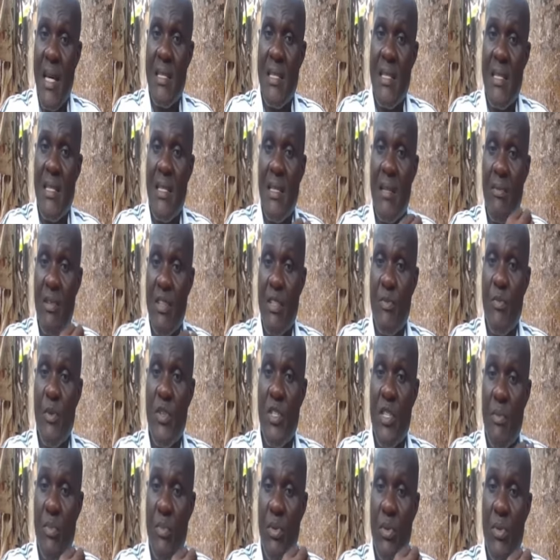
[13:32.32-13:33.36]
that
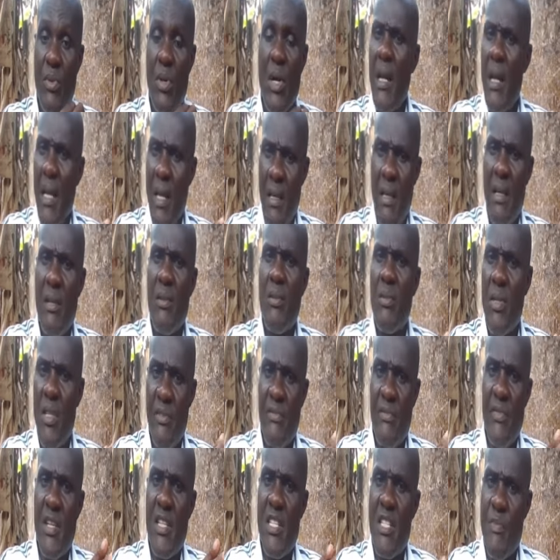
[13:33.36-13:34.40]
irresponsible, you know, the
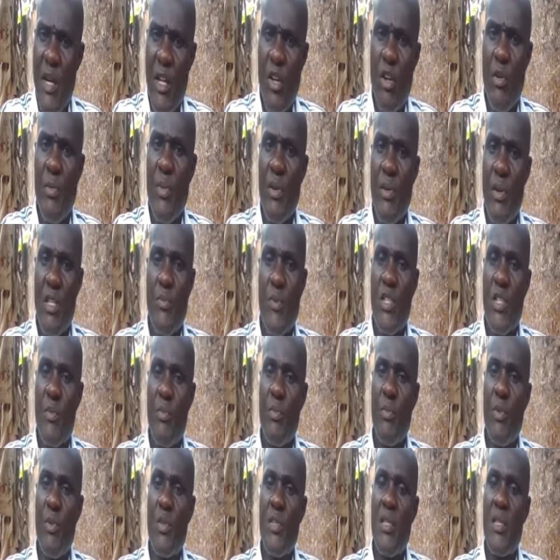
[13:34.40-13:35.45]
events might not be
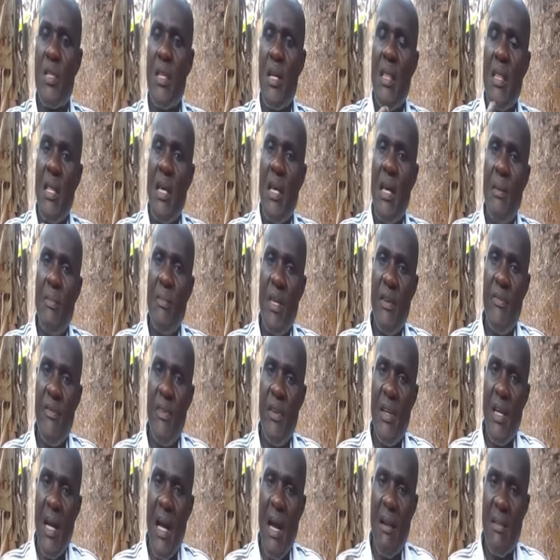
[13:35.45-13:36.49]
responsible, but them
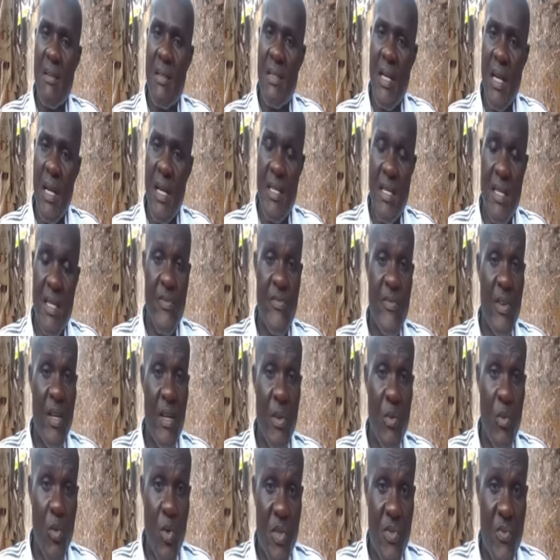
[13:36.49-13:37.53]
giving up that
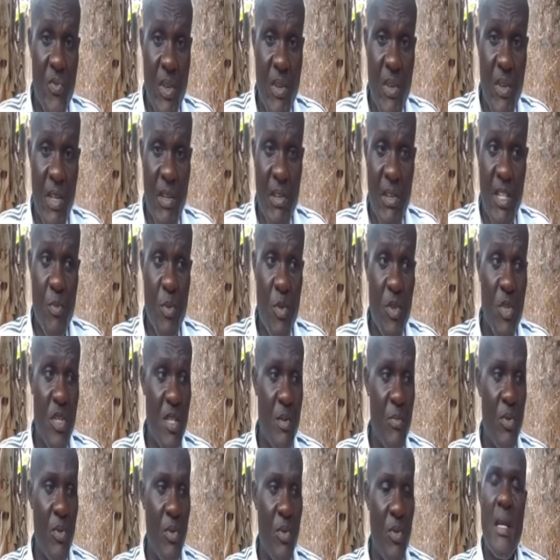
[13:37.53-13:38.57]
was very
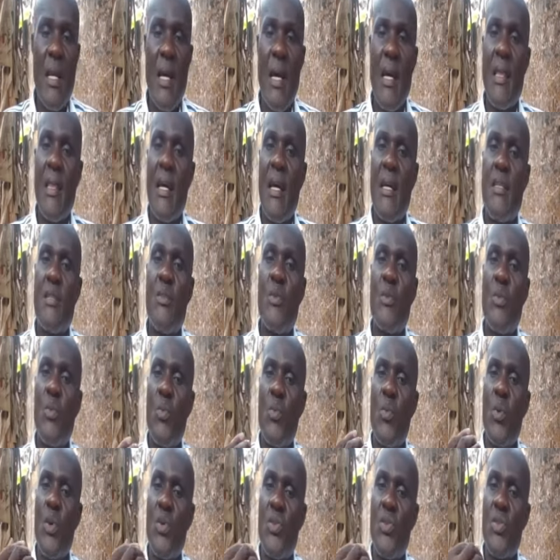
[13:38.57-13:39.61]
irresponsible. Now, that
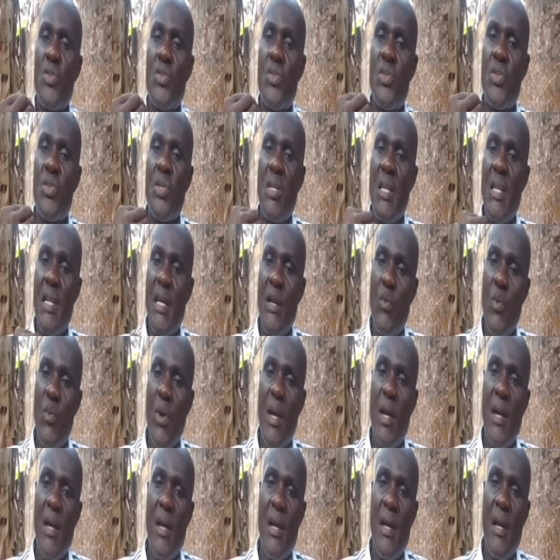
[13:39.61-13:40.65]
was in a
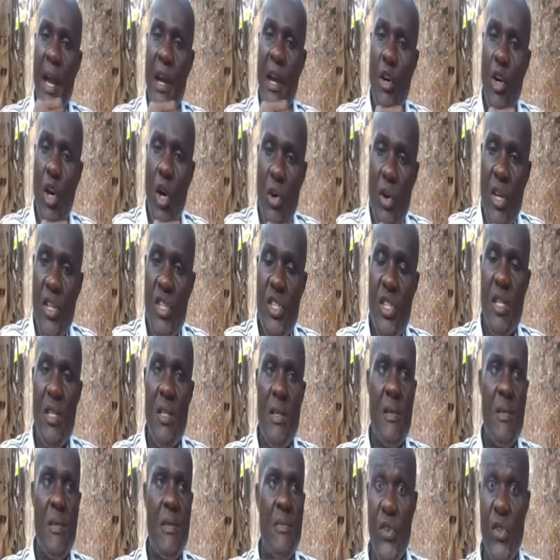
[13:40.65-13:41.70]
way
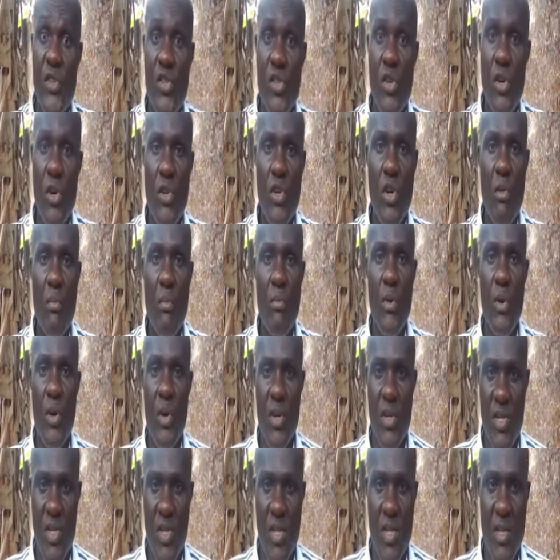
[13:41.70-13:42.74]
encouraging future young
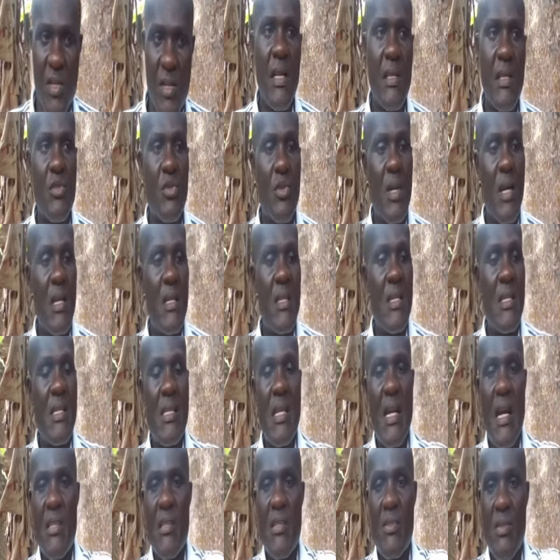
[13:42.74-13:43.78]
boys that you can
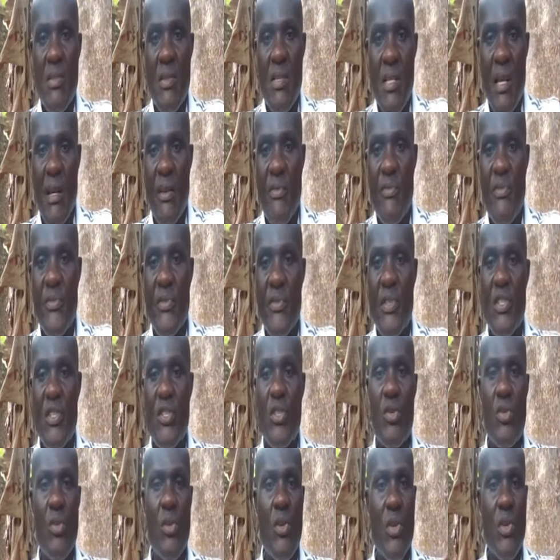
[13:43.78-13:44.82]
disguise yourself,
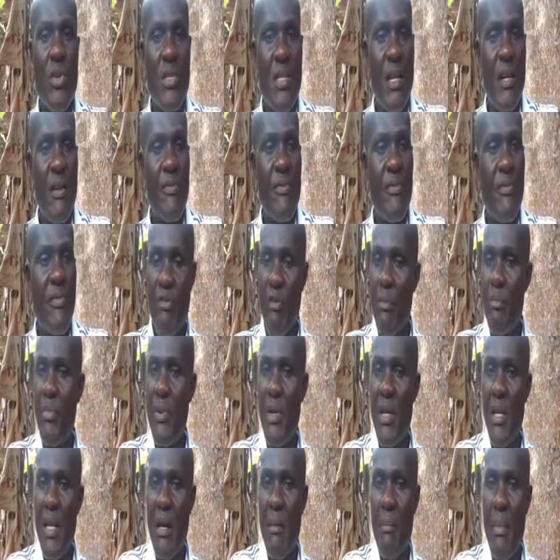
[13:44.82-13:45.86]
destroy yourself from
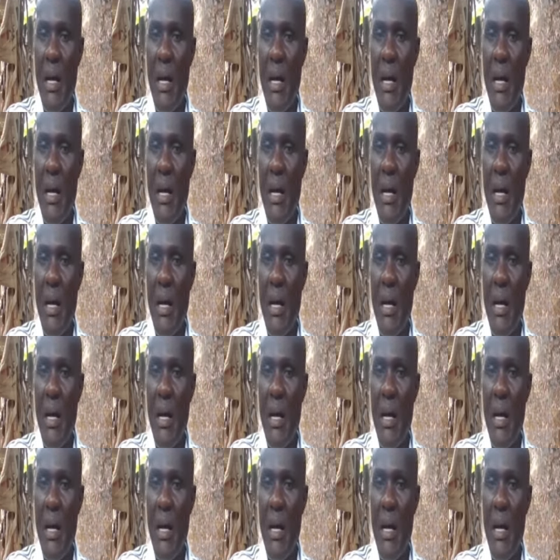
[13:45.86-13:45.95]
being a